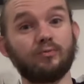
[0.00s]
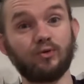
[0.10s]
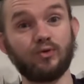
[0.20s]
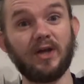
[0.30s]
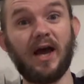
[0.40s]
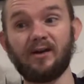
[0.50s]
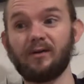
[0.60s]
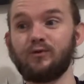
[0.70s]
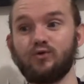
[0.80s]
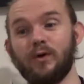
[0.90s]
Blues, and a
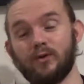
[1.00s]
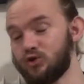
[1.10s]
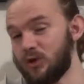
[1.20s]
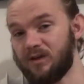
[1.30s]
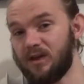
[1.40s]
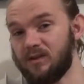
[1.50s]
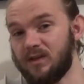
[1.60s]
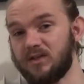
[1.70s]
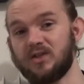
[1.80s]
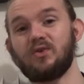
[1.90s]
few others. So I think
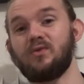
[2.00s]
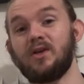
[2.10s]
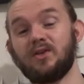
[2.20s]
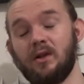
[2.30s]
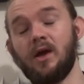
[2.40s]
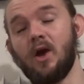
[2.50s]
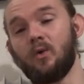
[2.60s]
this is the reason